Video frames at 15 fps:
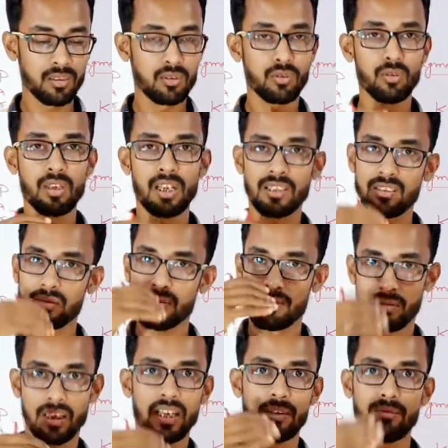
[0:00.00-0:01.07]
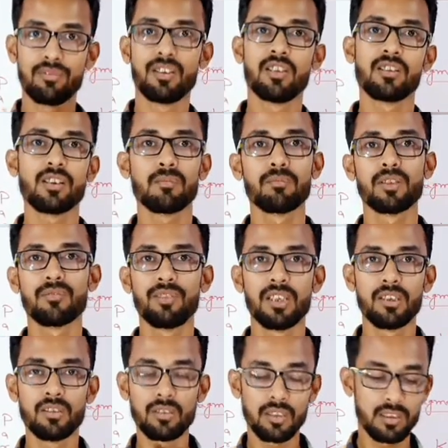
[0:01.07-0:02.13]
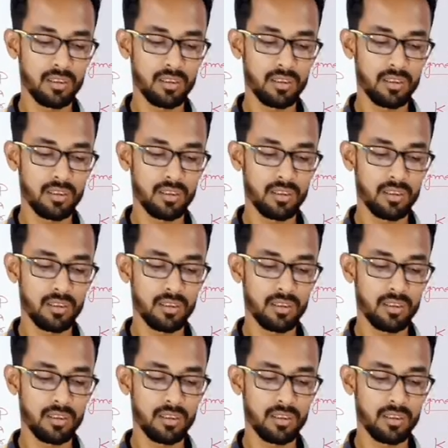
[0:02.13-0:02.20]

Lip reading: so let's finish up the video